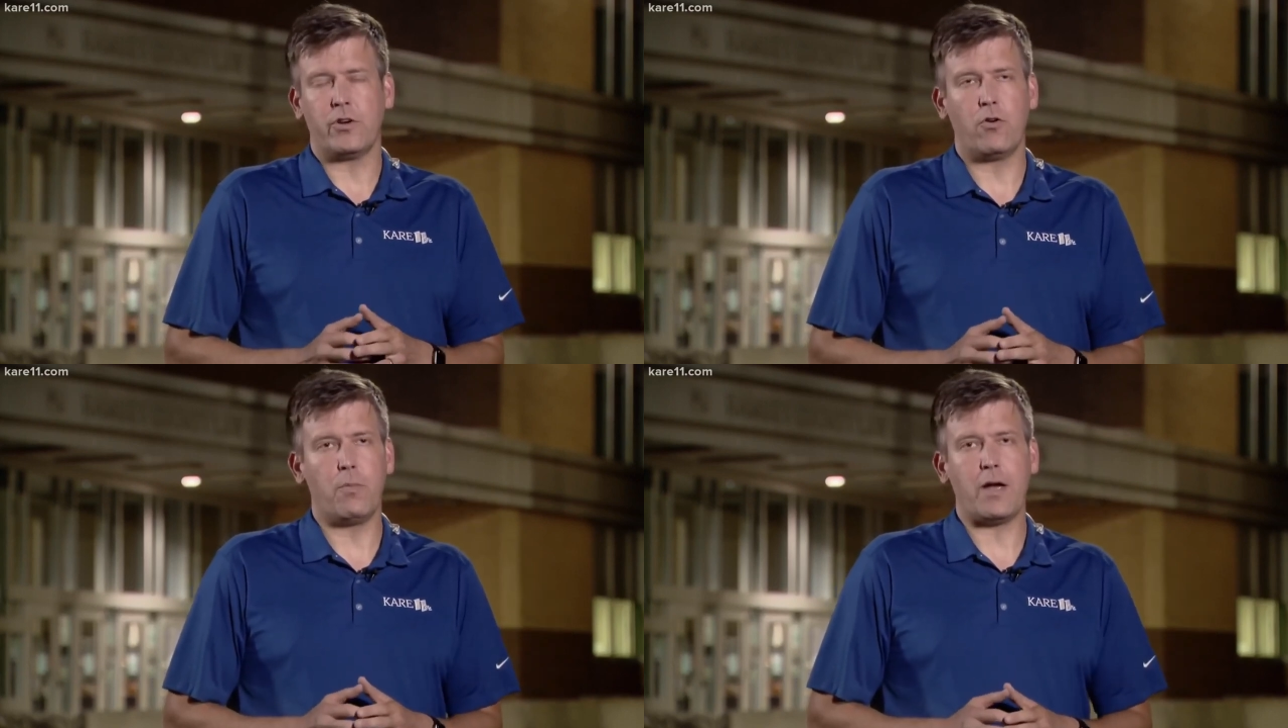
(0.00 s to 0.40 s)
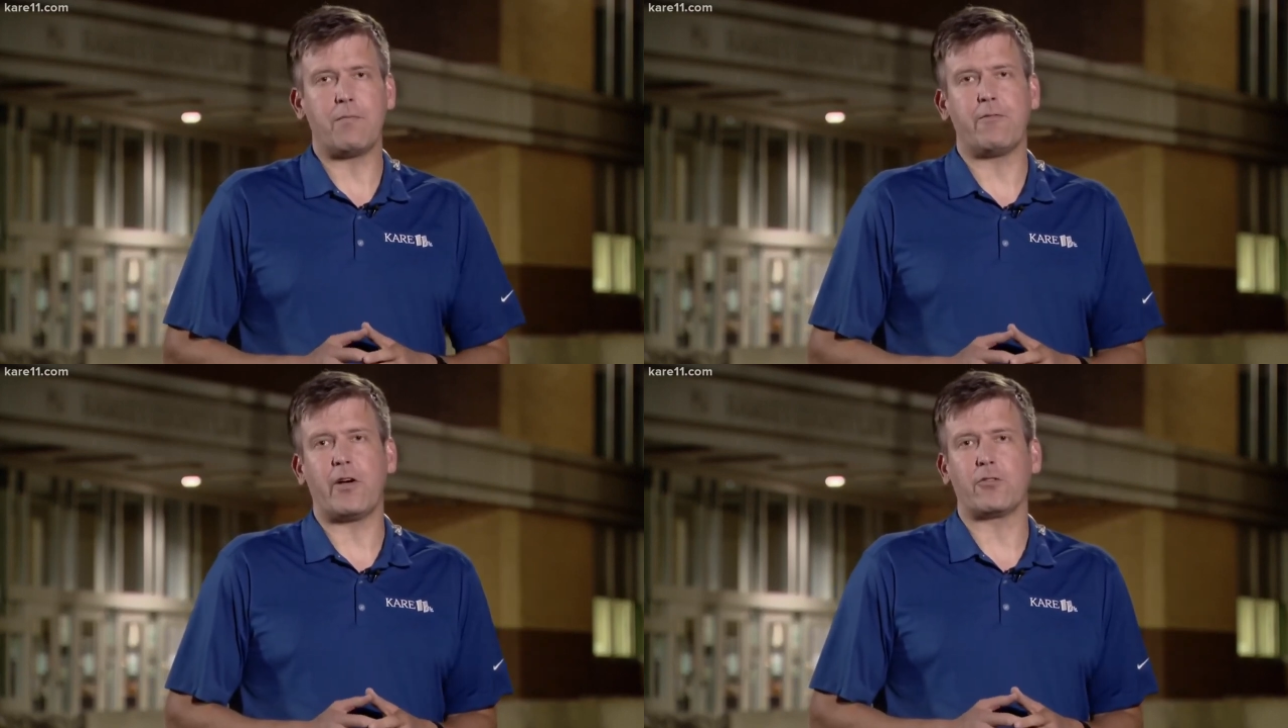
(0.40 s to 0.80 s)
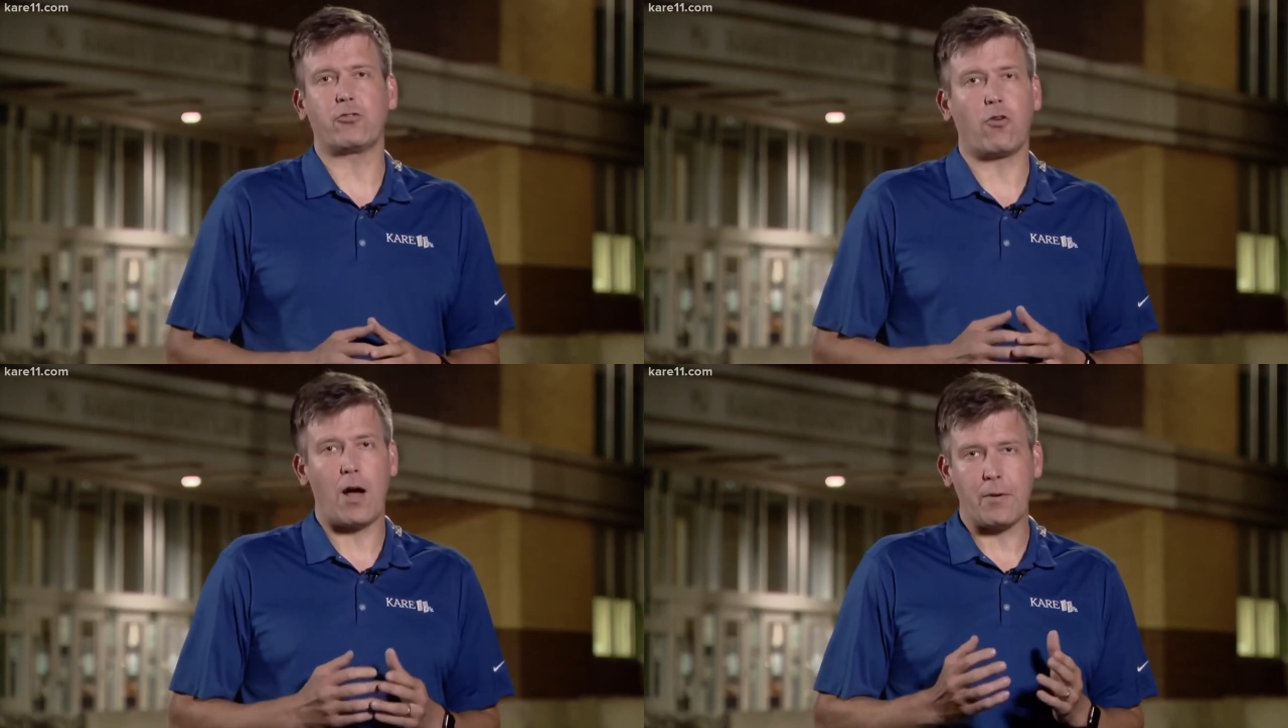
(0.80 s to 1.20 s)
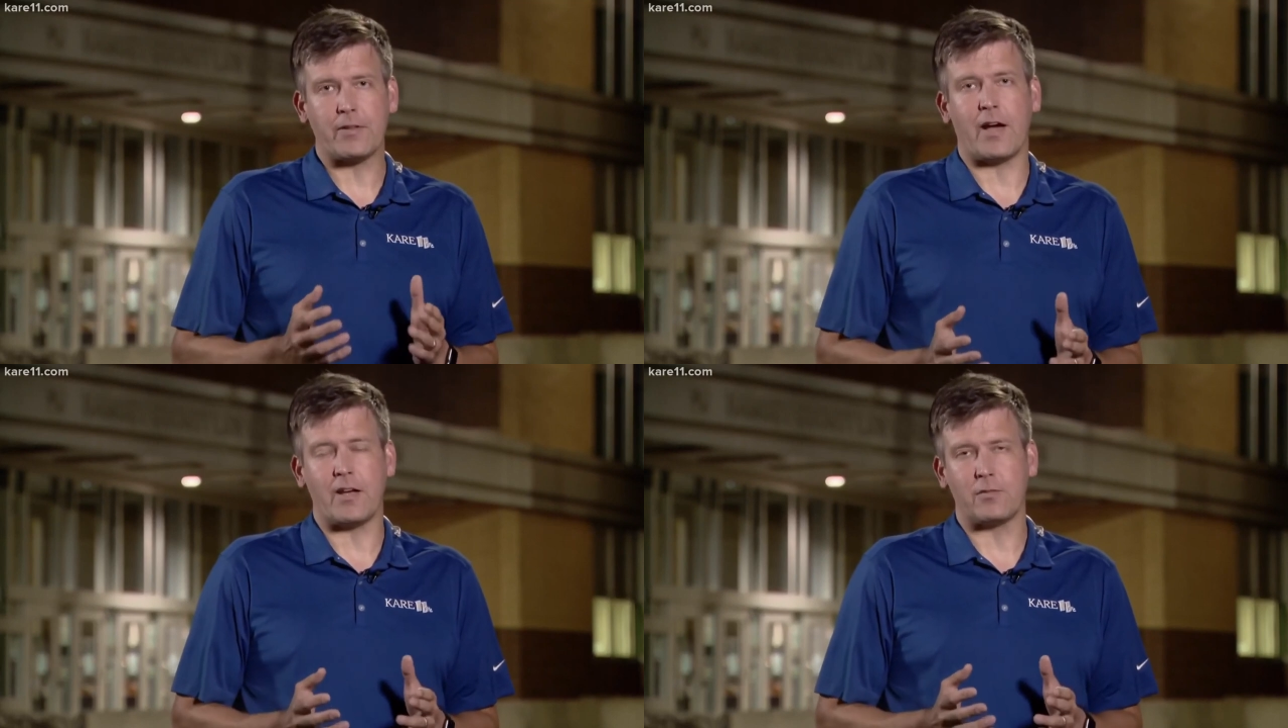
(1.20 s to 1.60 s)
who may have felt
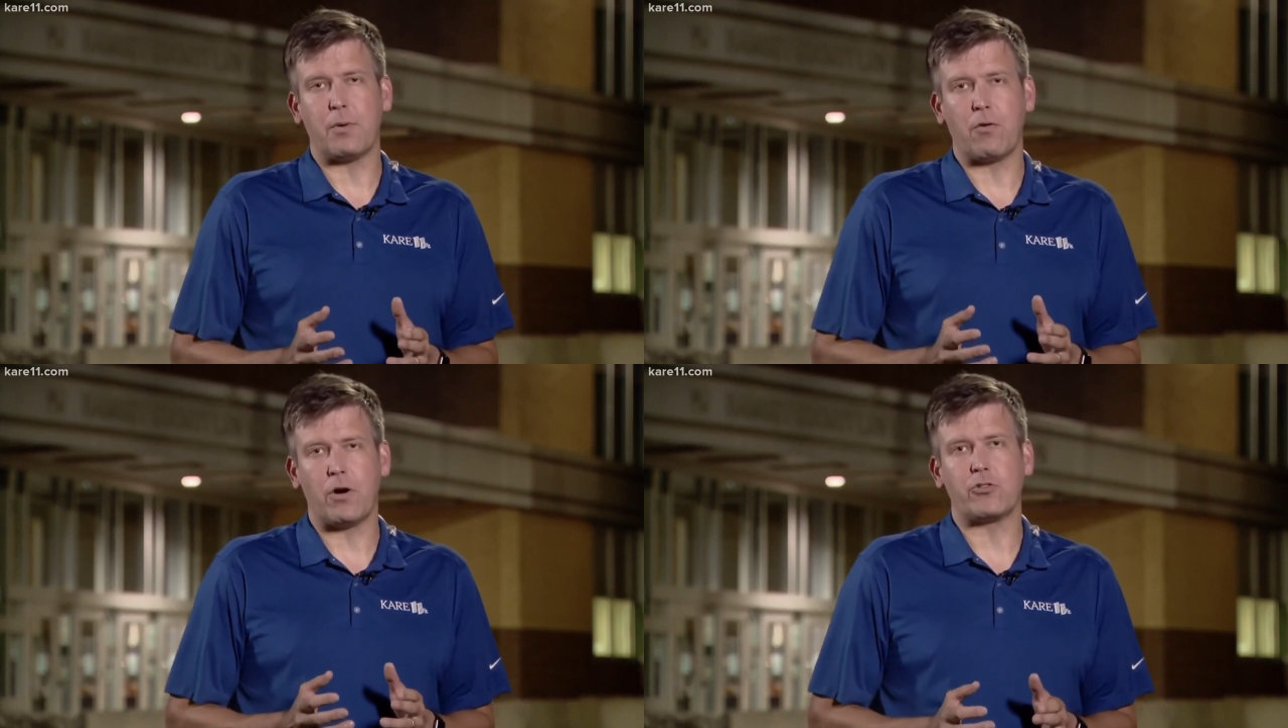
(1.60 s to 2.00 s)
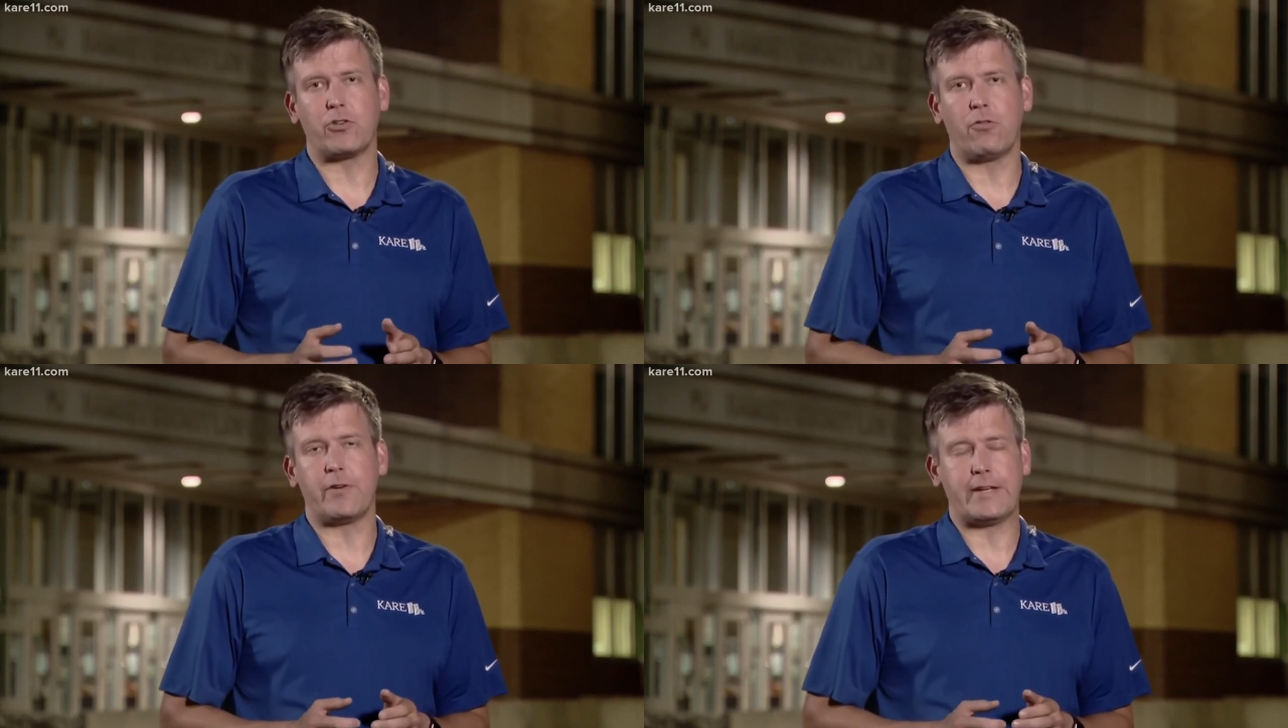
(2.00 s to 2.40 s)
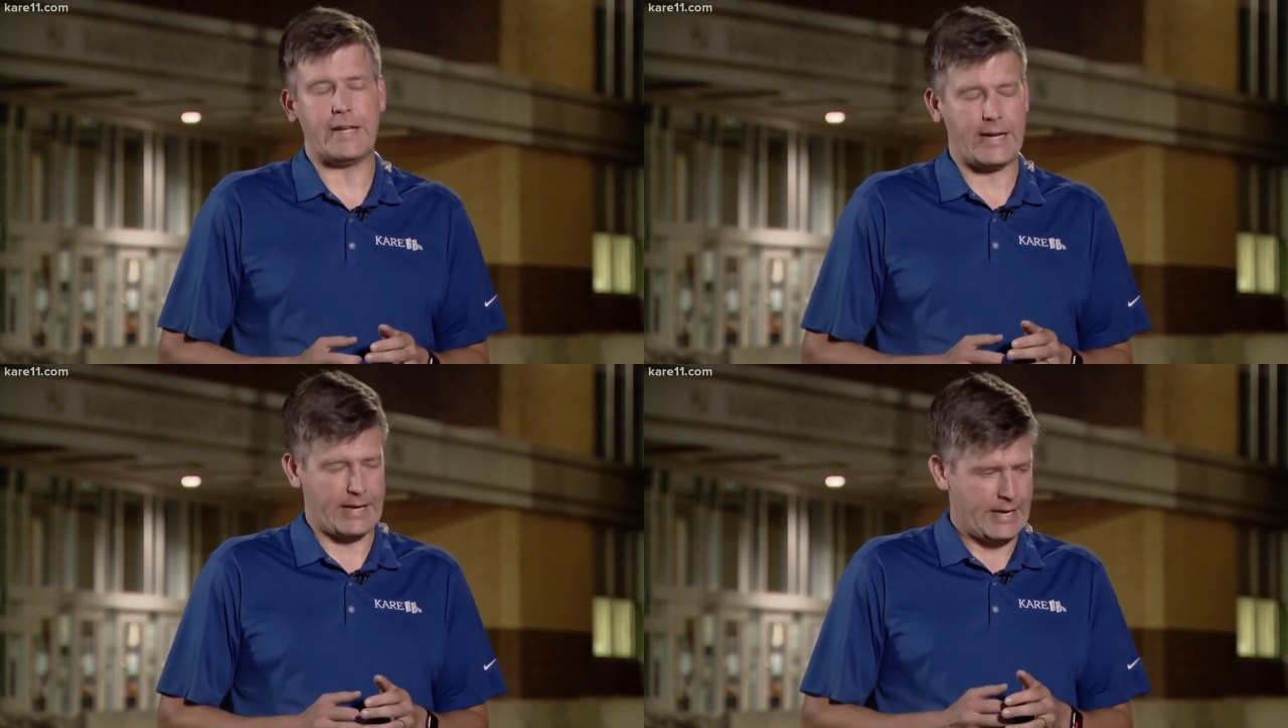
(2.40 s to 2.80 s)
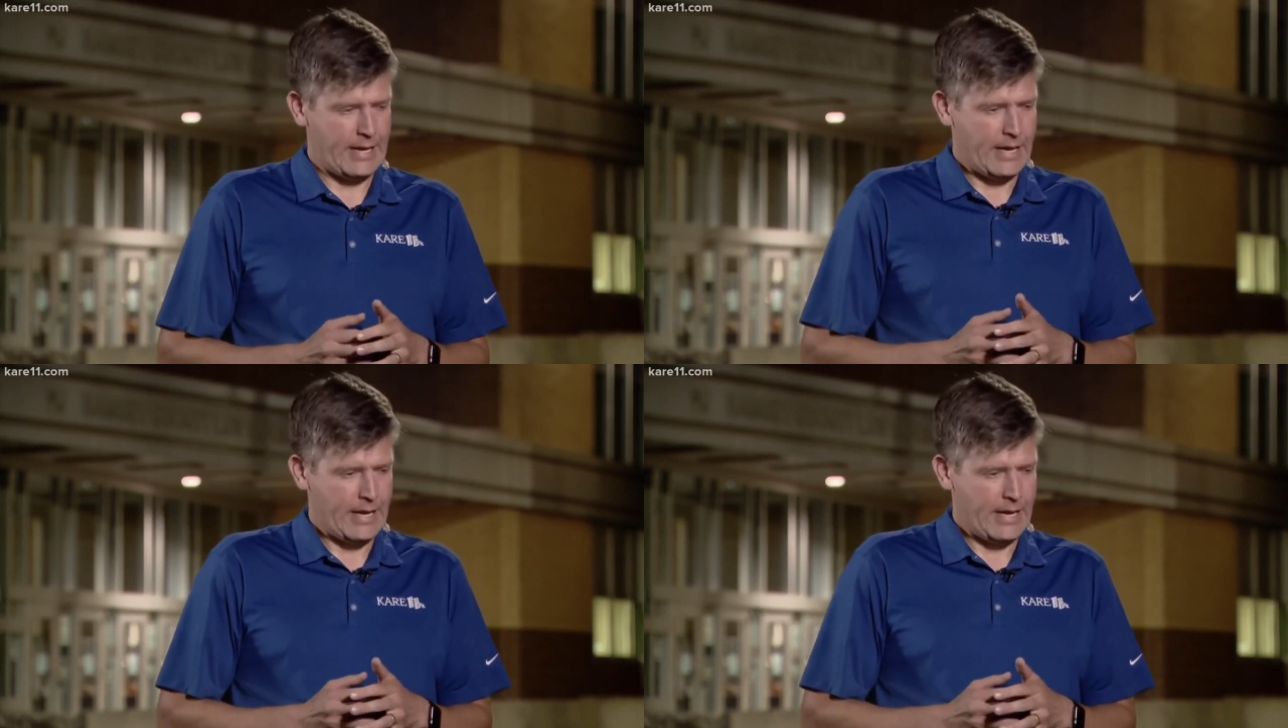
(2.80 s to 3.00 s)
traumatized by what Chauvin did.